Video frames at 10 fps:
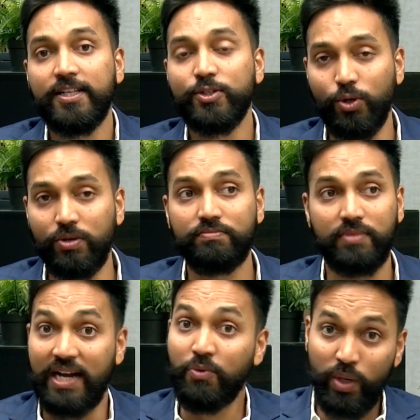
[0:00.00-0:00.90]
So
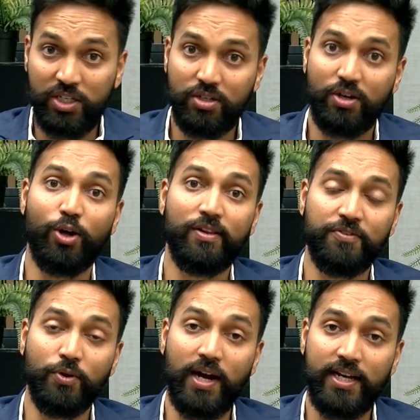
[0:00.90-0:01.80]
I wish all of
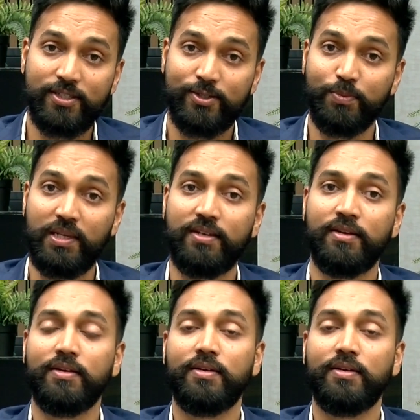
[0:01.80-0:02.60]
you guys to be